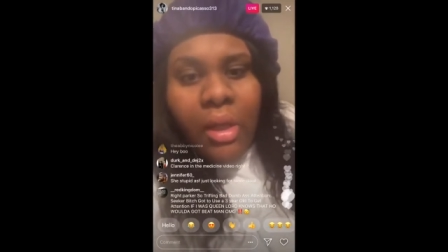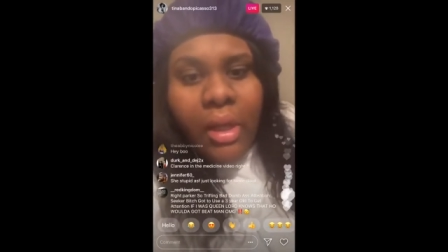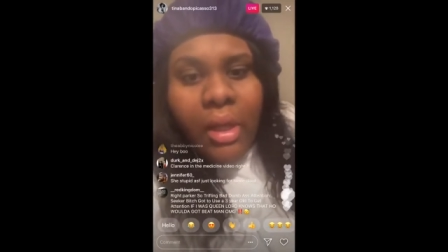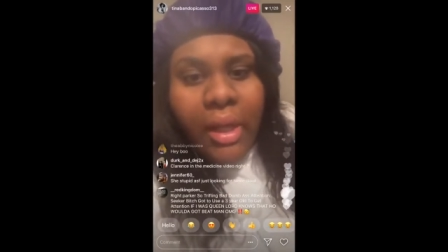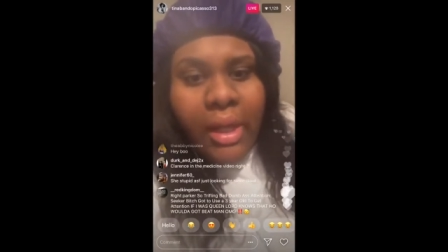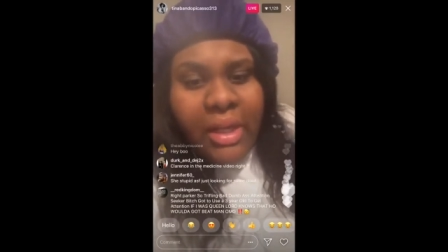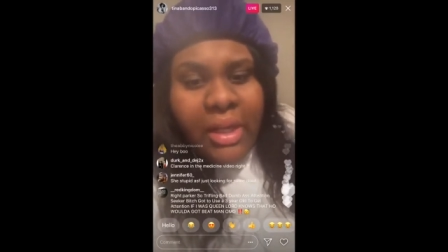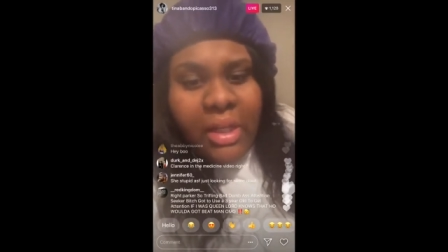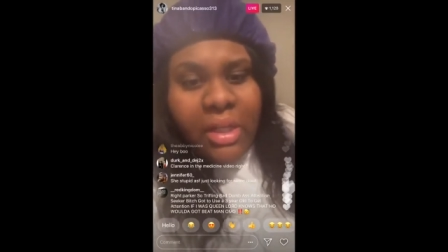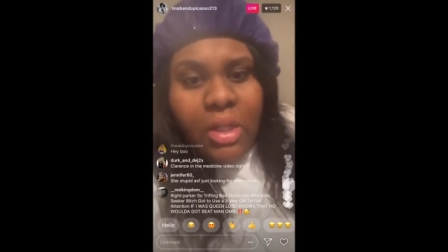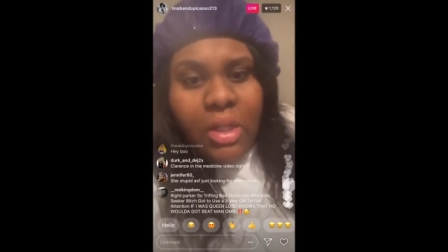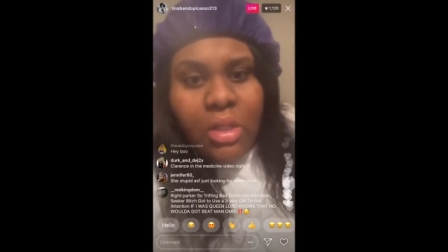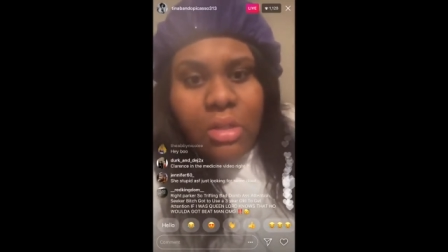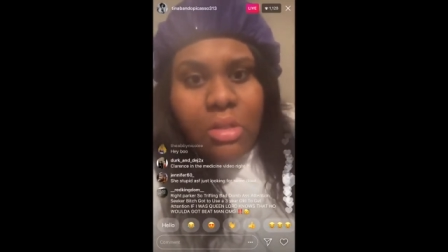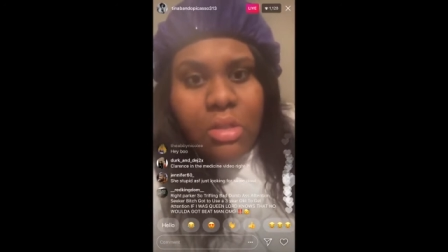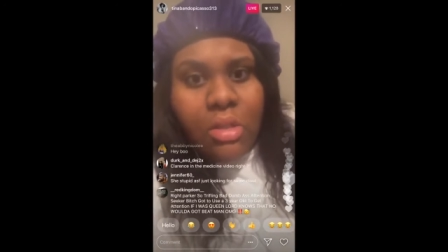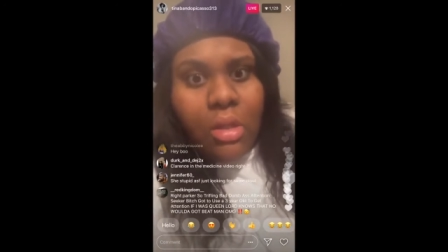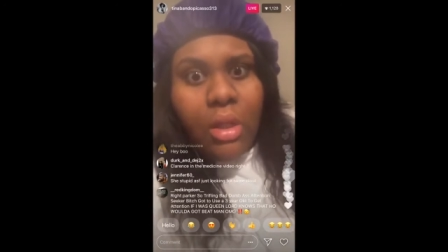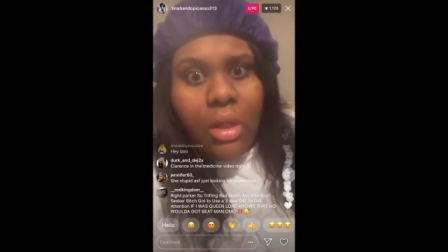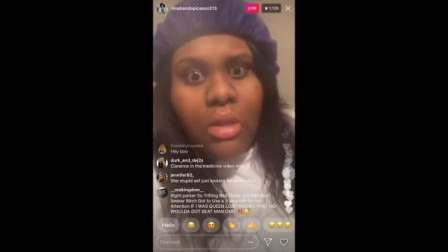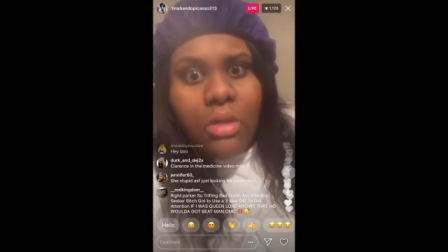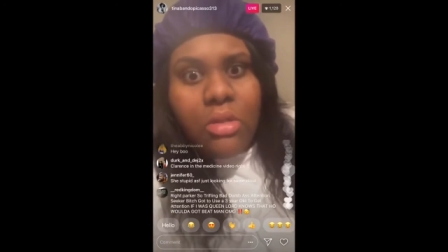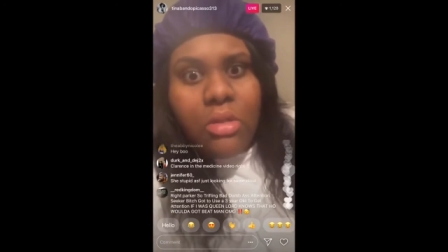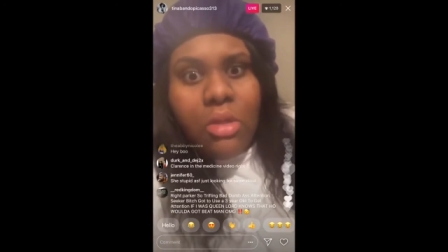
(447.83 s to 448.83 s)
and it get to
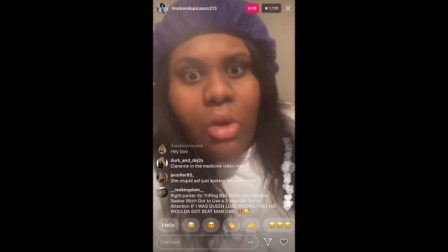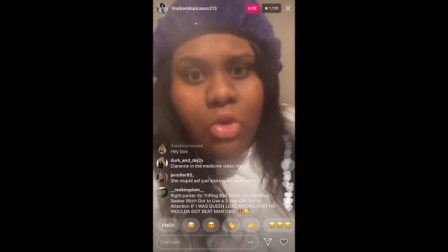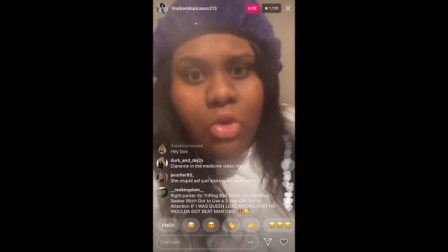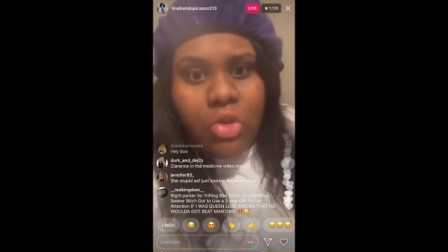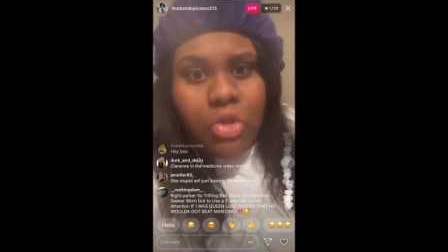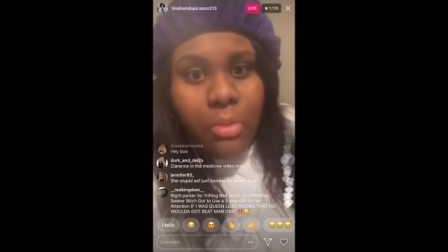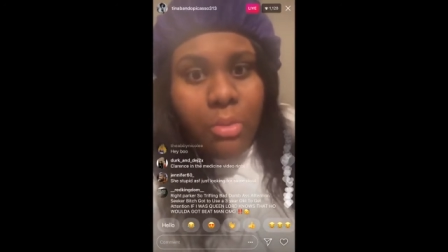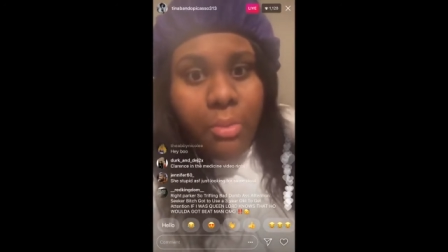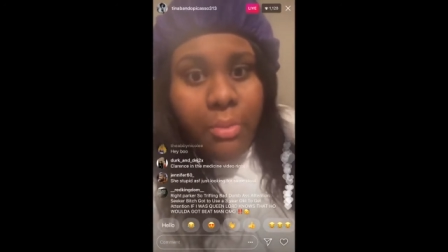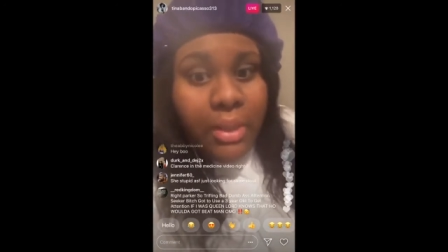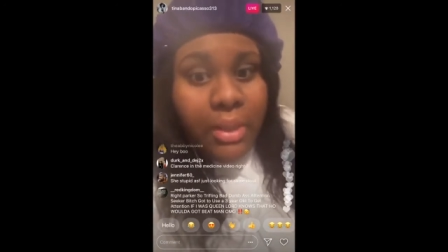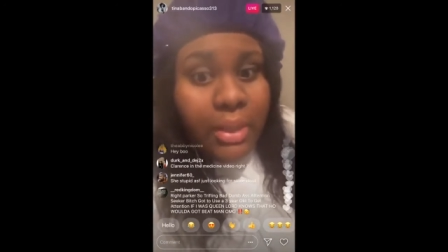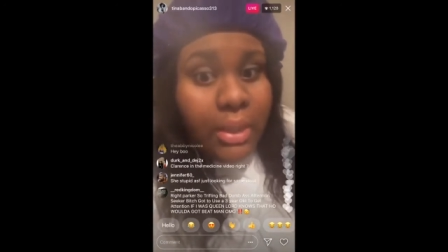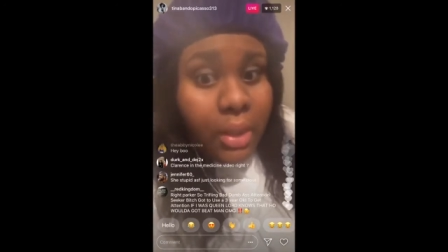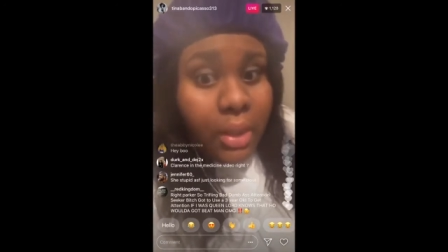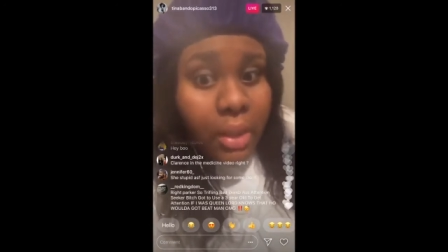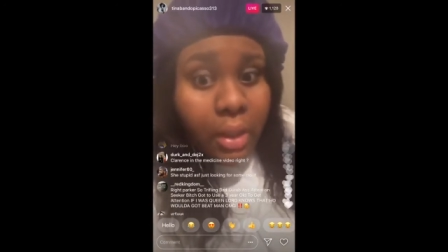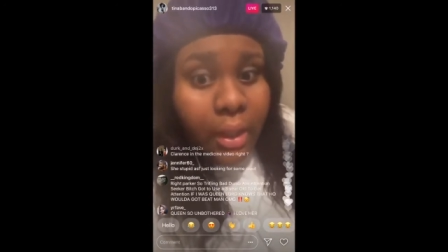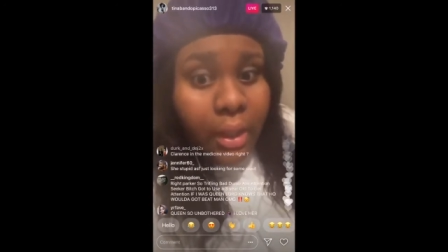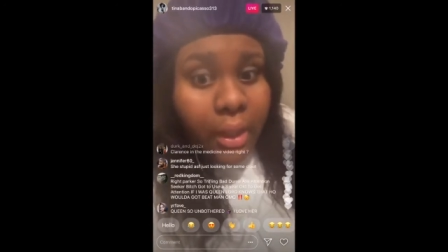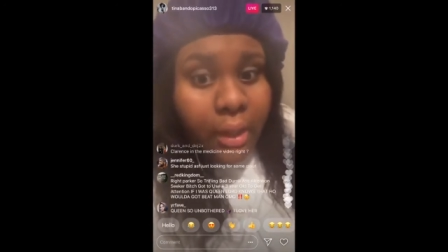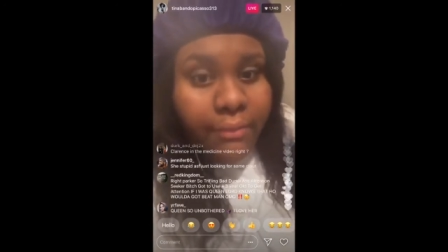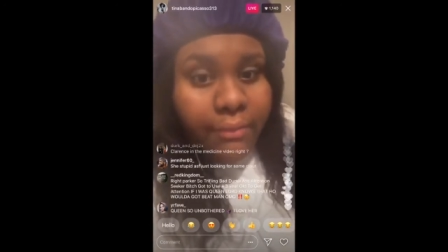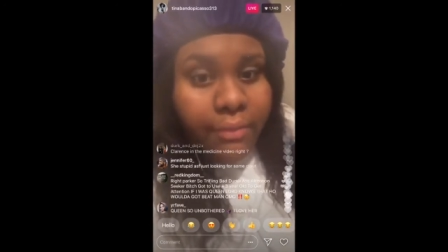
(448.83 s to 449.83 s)
like social media
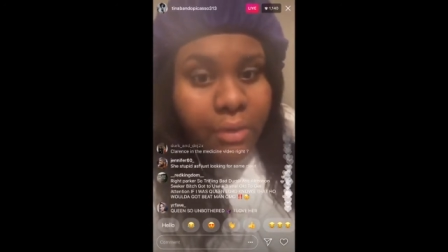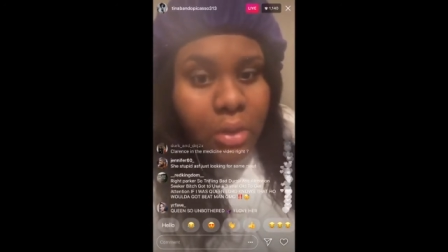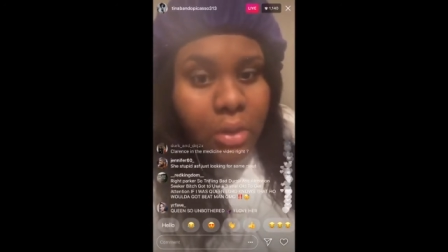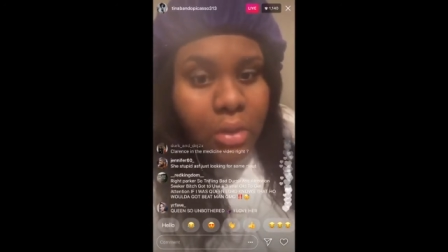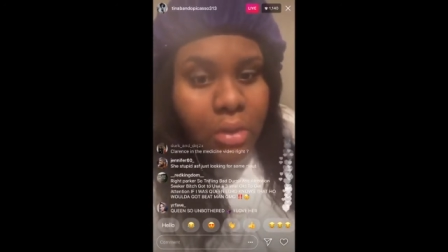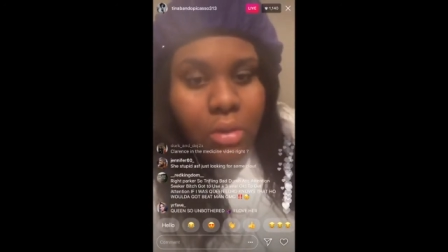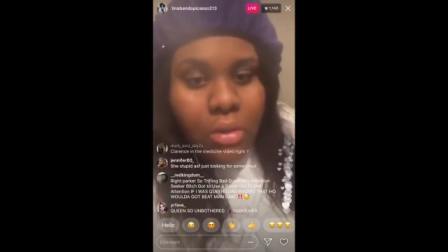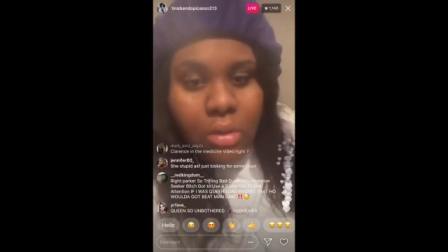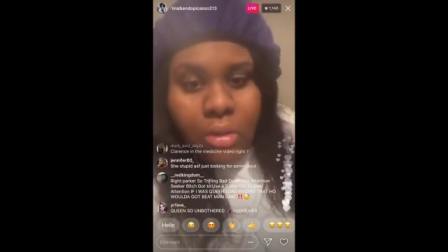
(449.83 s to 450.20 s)
heavy.